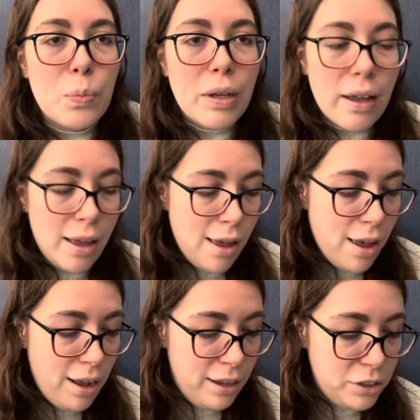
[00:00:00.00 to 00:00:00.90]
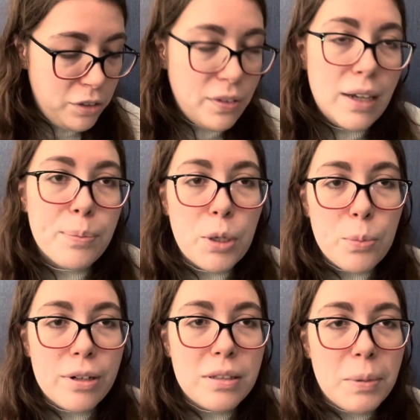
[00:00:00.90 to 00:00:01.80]
but I do find Mood
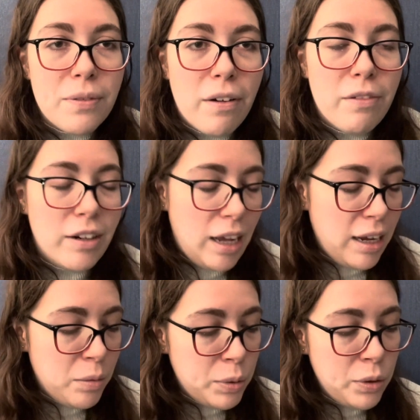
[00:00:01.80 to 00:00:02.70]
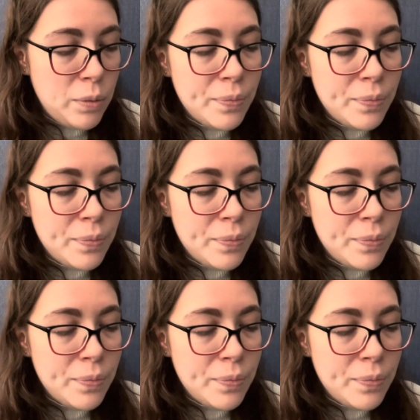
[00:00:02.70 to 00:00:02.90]
Print to be very reliable.